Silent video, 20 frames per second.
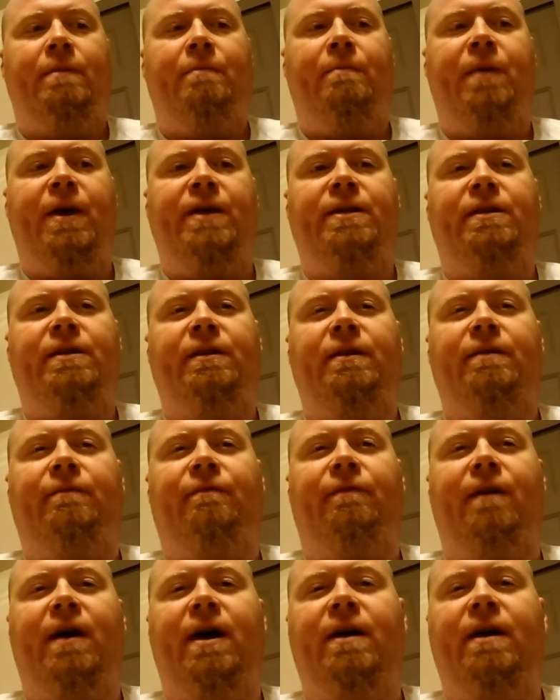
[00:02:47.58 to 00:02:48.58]
basically to
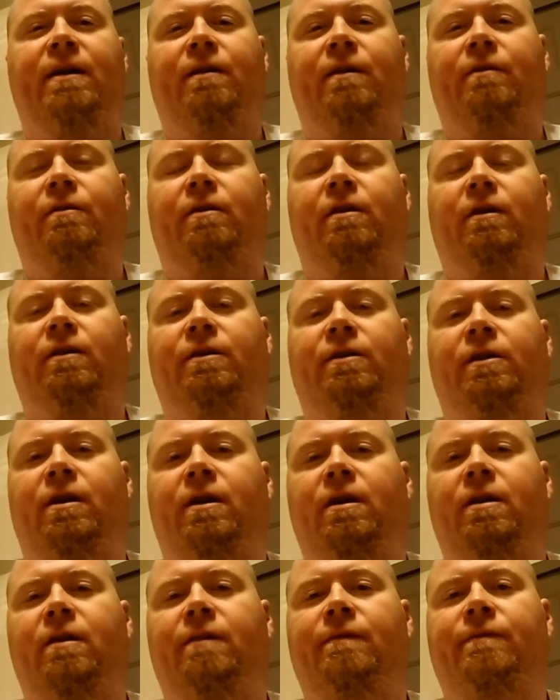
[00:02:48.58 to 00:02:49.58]
find other
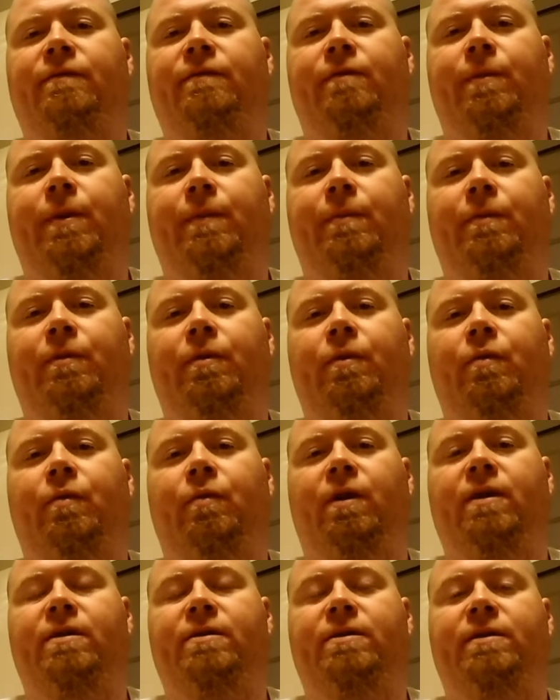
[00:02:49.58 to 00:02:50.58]
alternatives for people who
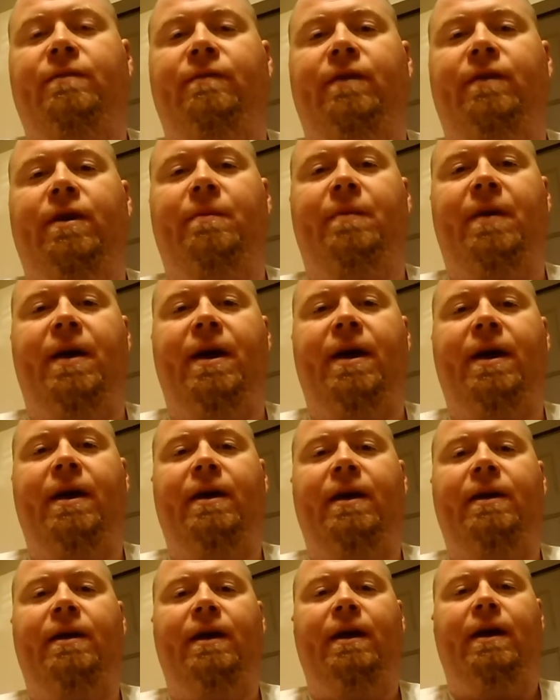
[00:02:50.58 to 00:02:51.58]
weren't in severe
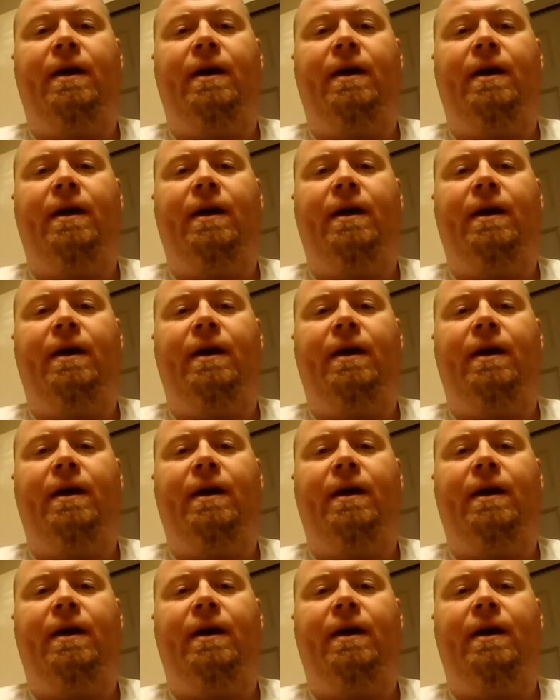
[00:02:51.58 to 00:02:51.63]
pain.